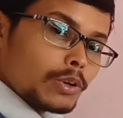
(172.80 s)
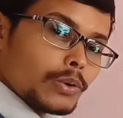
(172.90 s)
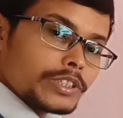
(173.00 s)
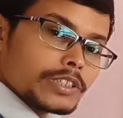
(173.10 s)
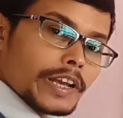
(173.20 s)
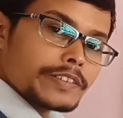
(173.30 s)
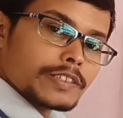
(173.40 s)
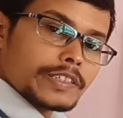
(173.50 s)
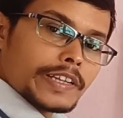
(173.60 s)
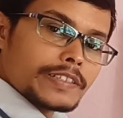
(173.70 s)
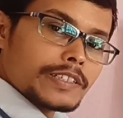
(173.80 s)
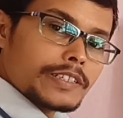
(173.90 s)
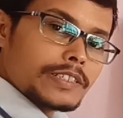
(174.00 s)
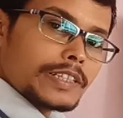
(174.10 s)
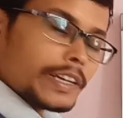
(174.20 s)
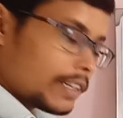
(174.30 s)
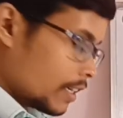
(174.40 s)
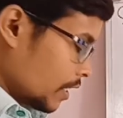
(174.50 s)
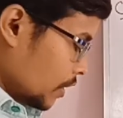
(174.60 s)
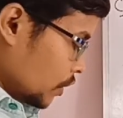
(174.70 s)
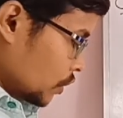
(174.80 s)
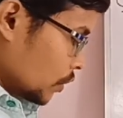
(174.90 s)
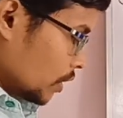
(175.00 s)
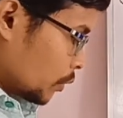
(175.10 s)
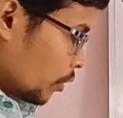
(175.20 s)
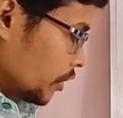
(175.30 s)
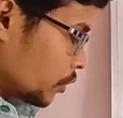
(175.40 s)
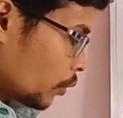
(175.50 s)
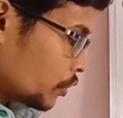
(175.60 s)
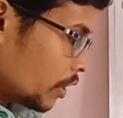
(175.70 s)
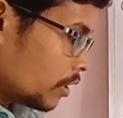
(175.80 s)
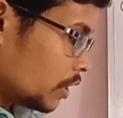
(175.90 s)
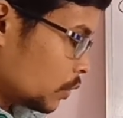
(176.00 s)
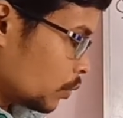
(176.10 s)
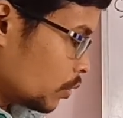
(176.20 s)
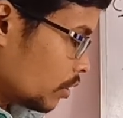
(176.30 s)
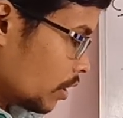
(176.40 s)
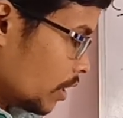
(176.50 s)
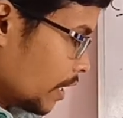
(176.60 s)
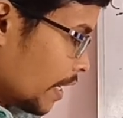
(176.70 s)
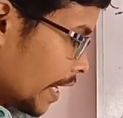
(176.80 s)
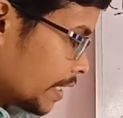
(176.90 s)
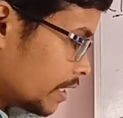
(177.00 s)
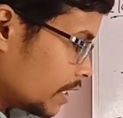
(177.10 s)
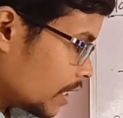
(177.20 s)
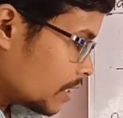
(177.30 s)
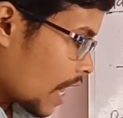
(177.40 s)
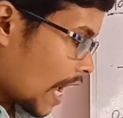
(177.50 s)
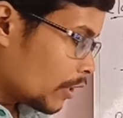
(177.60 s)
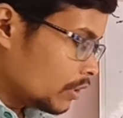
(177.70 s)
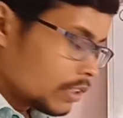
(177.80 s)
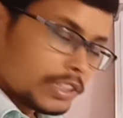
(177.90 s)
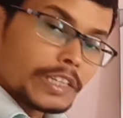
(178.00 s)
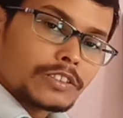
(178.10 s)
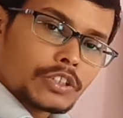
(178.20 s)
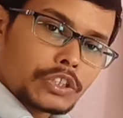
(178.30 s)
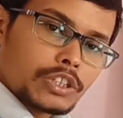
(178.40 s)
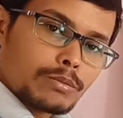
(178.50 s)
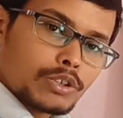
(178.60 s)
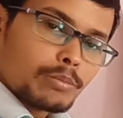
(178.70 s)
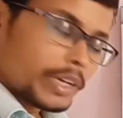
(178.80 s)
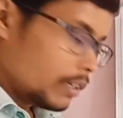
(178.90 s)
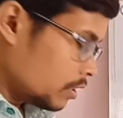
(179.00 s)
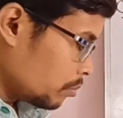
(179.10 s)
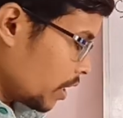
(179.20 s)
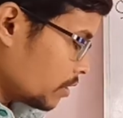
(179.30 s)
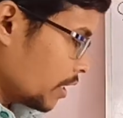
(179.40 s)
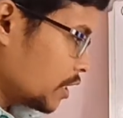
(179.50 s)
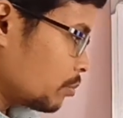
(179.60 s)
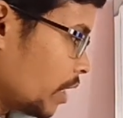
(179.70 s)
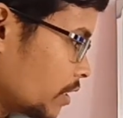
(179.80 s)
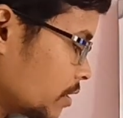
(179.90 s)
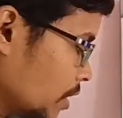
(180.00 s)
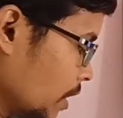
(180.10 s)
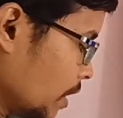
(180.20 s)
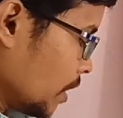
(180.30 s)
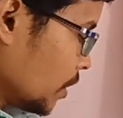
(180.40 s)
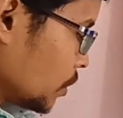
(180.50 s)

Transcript: acetic acid is there. So it will dissociate into acetate ion CH3COO minus plus H plus. So